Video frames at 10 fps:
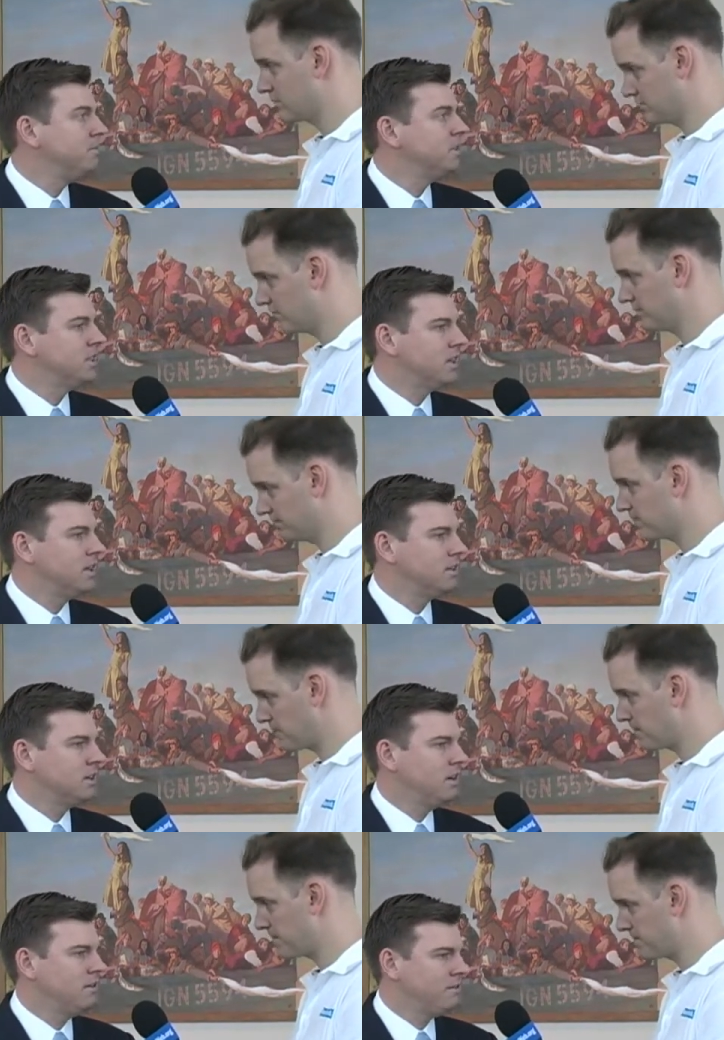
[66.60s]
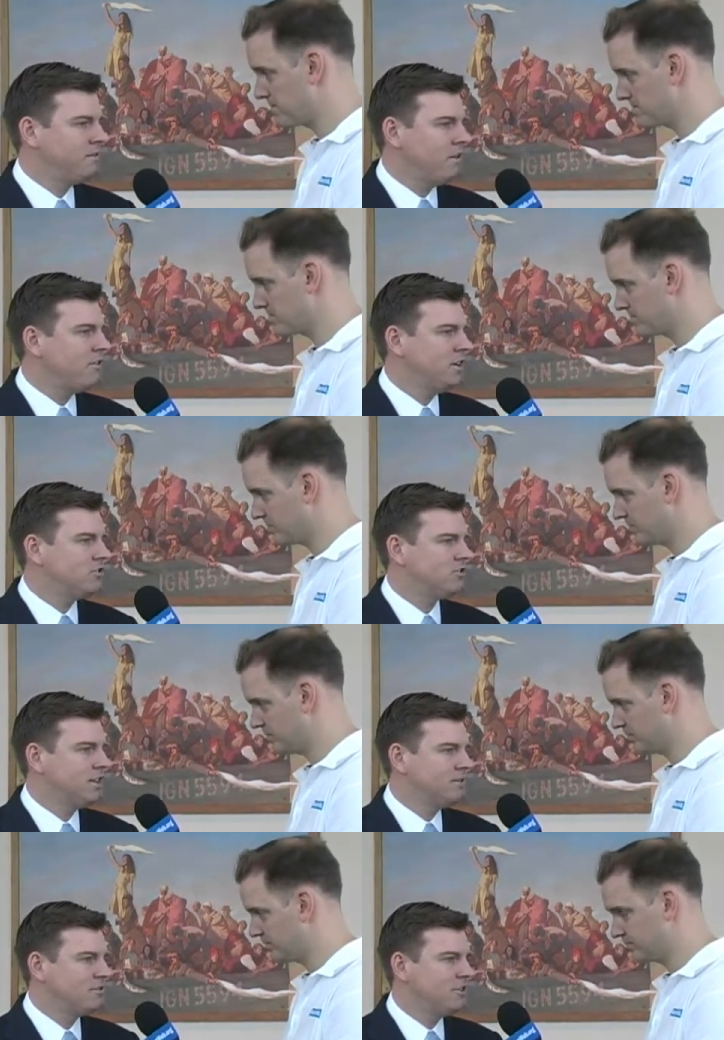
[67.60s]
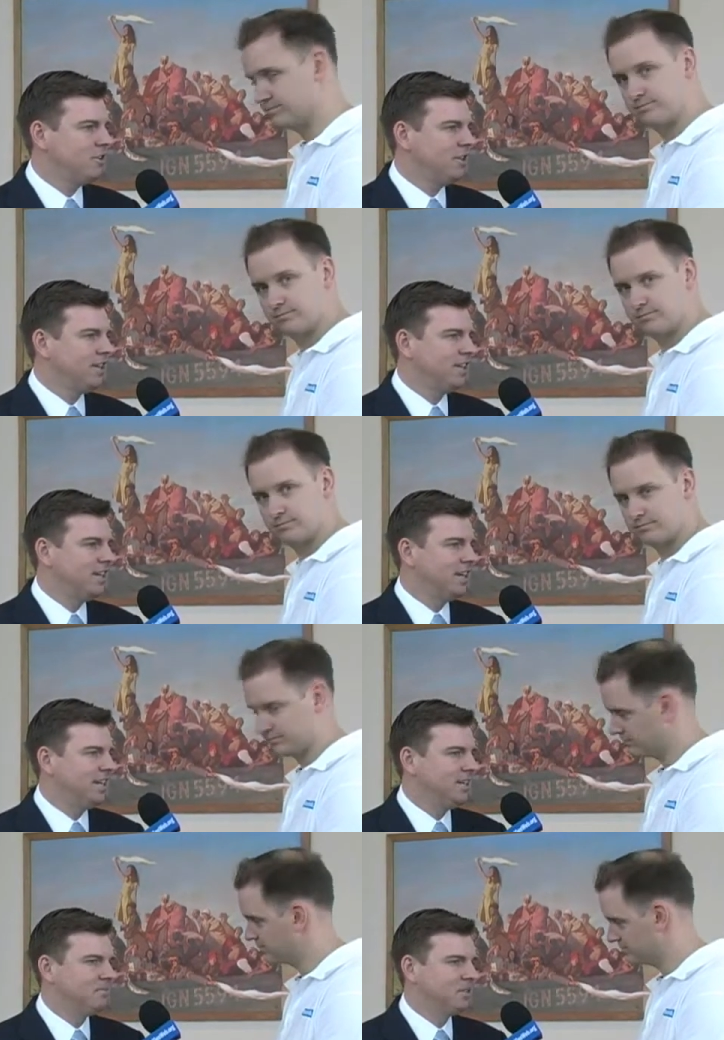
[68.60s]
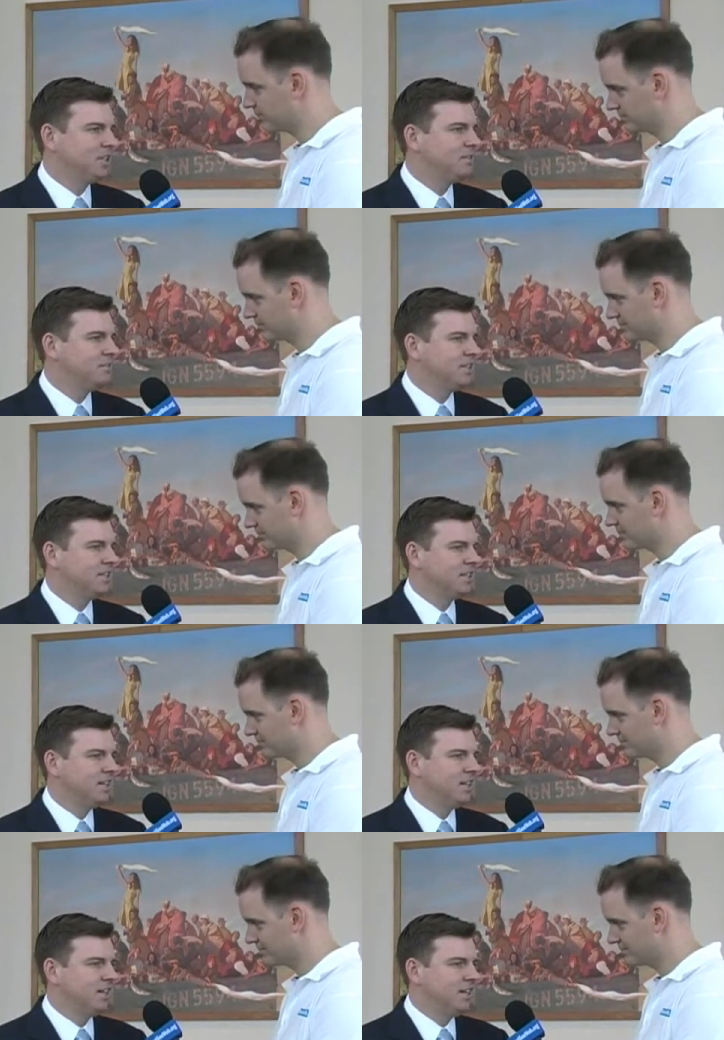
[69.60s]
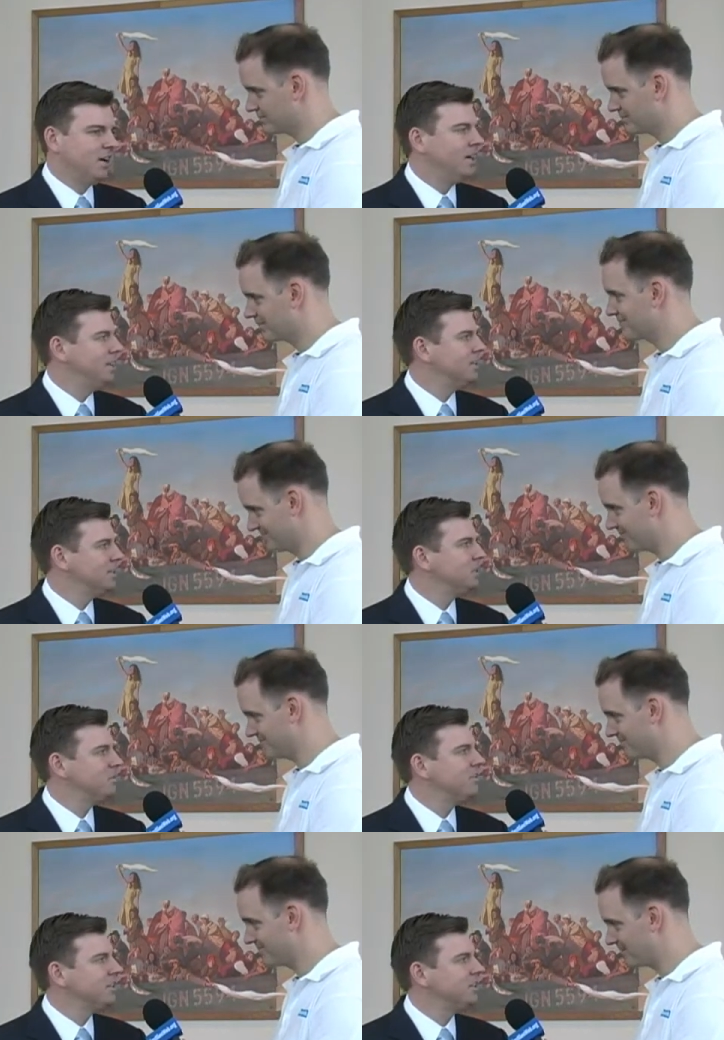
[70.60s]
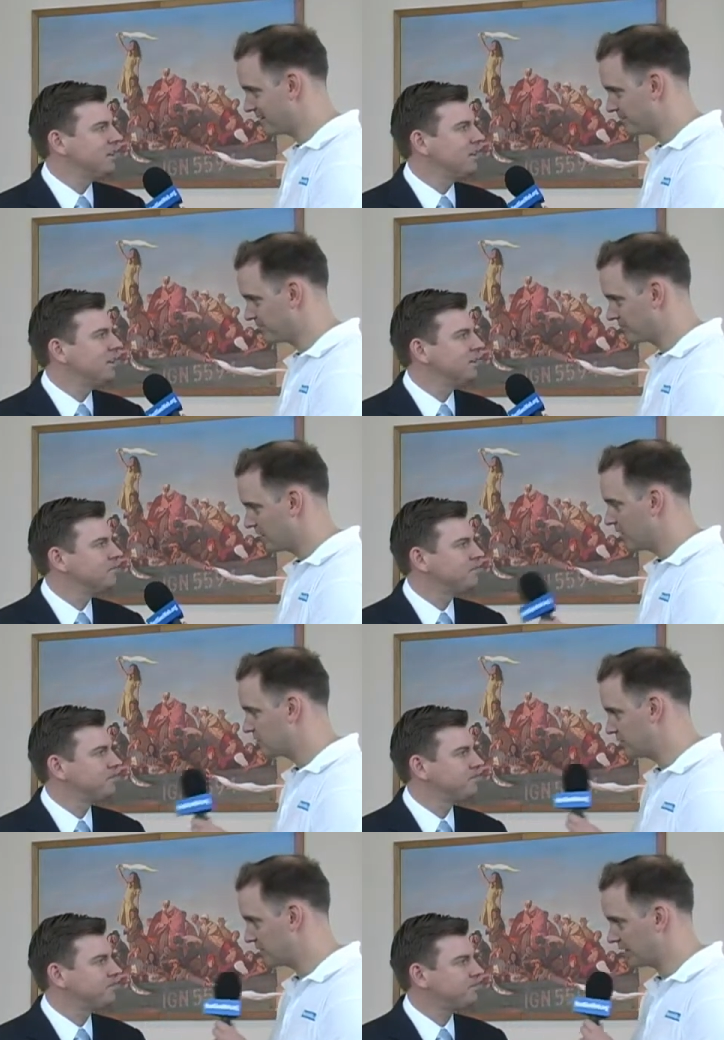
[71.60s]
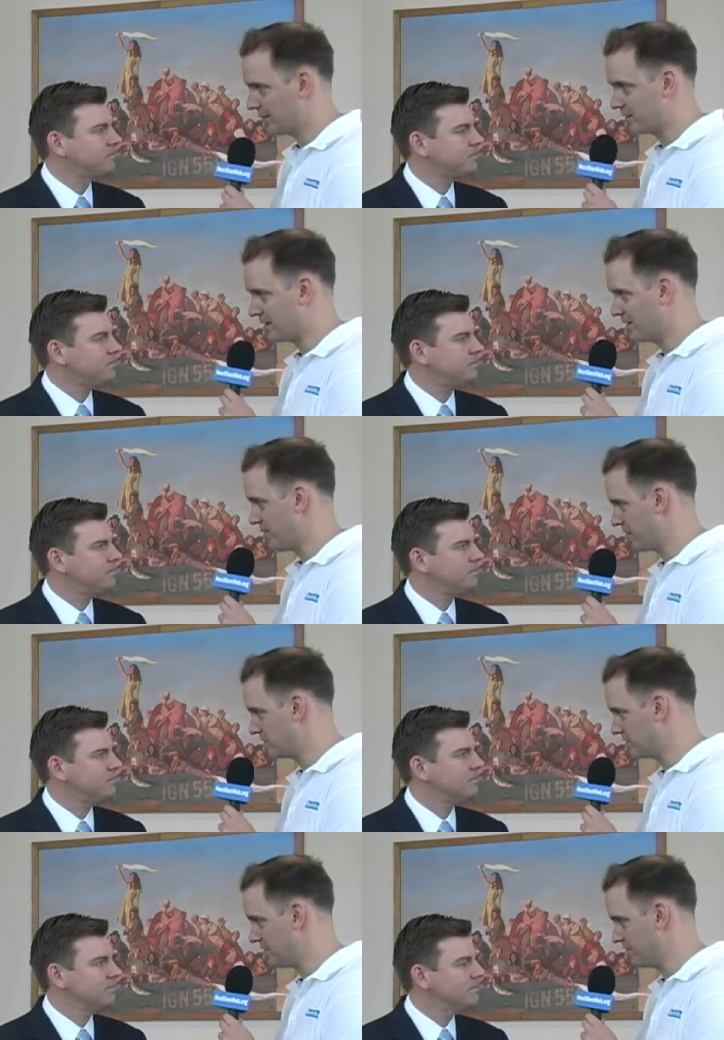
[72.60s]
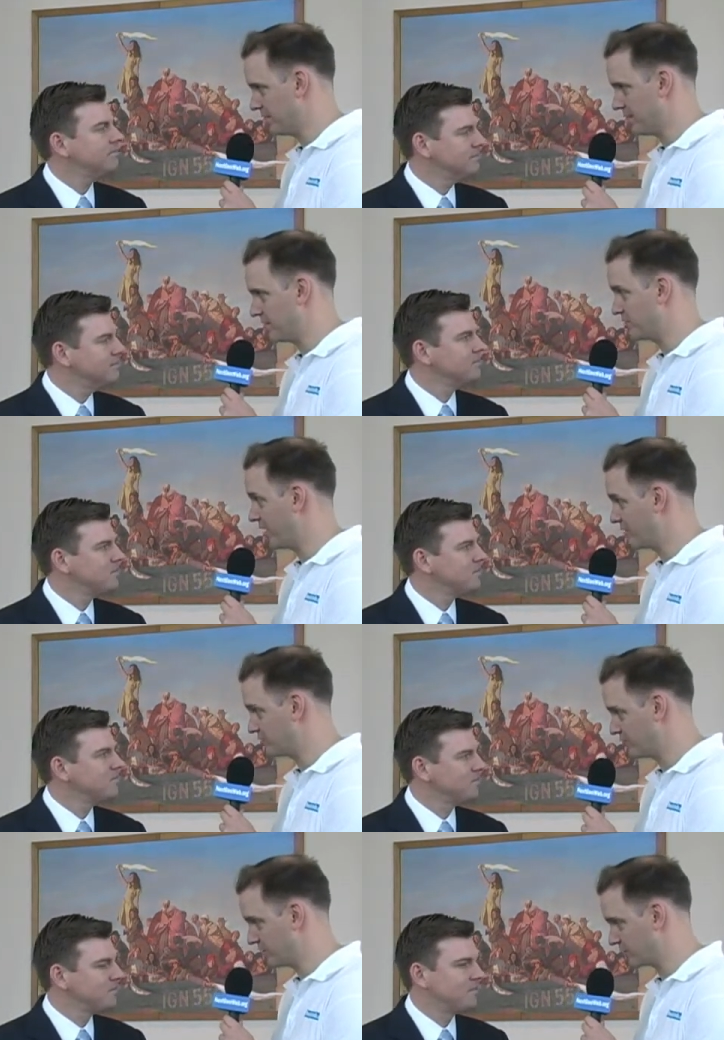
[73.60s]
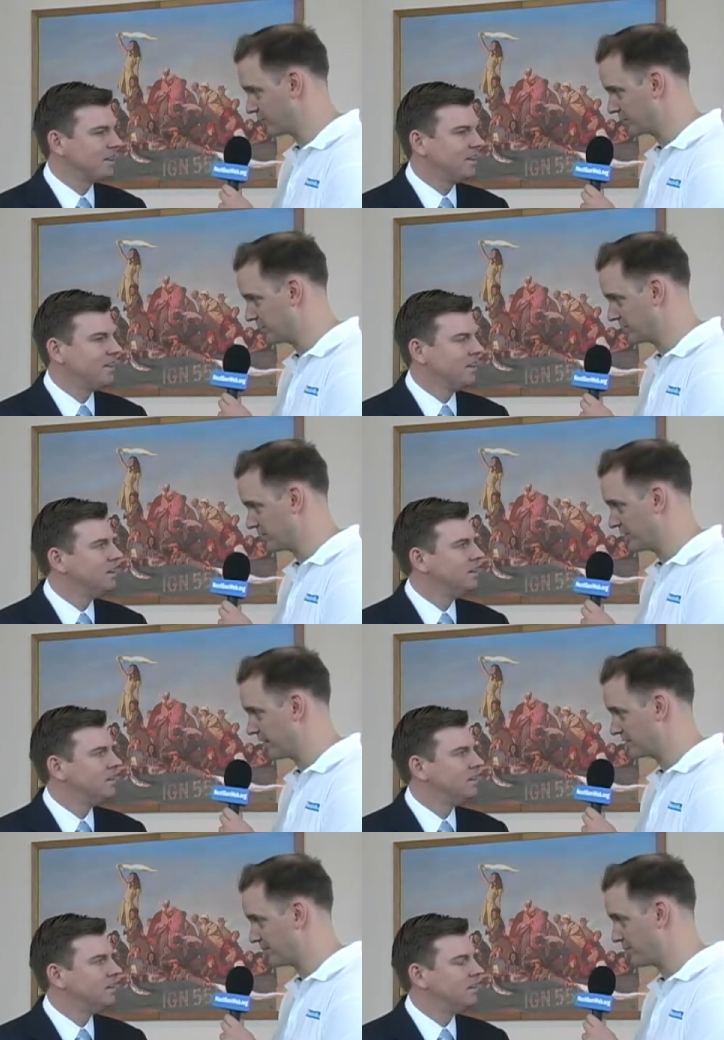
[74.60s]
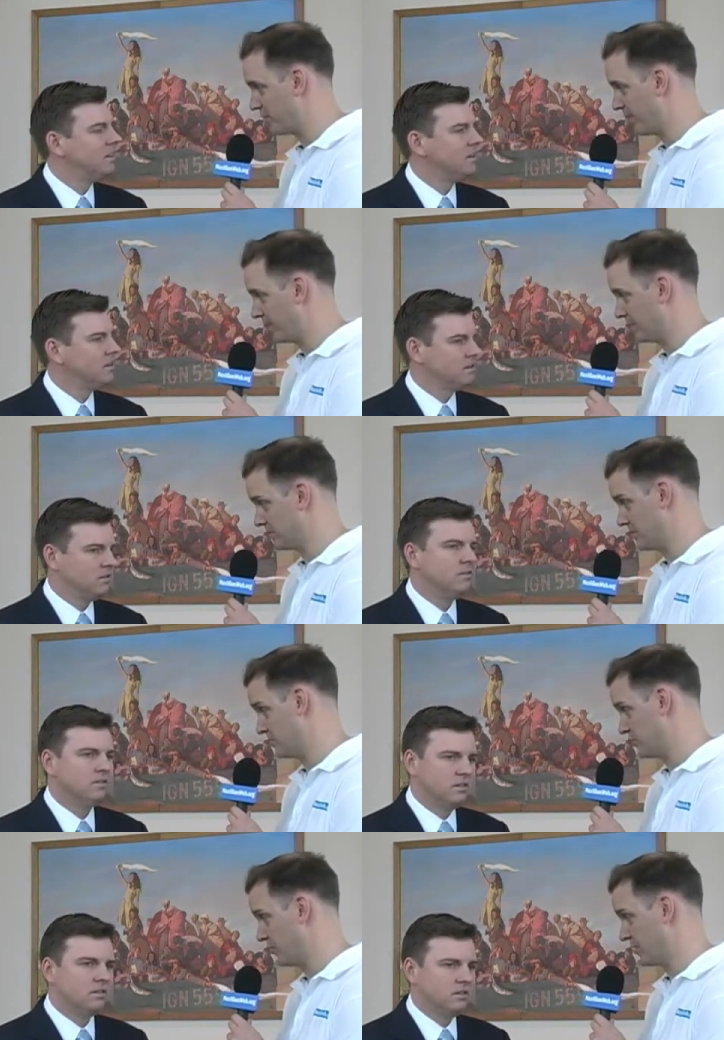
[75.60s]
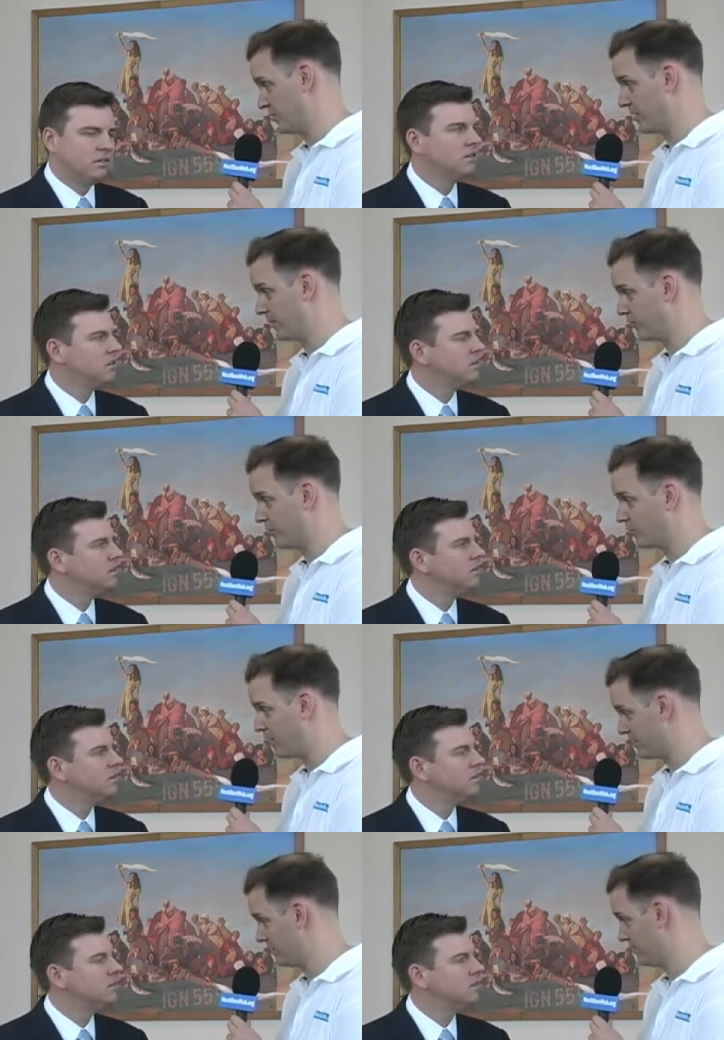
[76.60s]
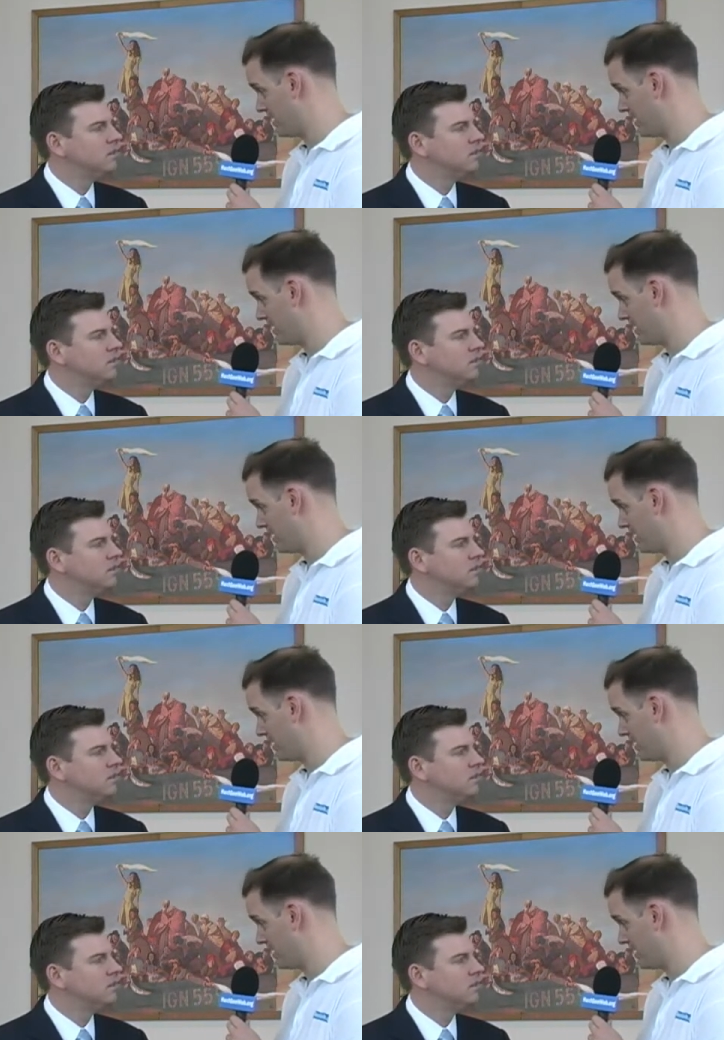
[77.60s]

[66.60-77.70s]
Speaker 1: in particular. So a very interesting and very unique uh, um, set of uh, ideas and experiences, I think.
Speaker 2: So we talk about telemedicine and the education resources and things that broadband is, is doing to really improve the quality of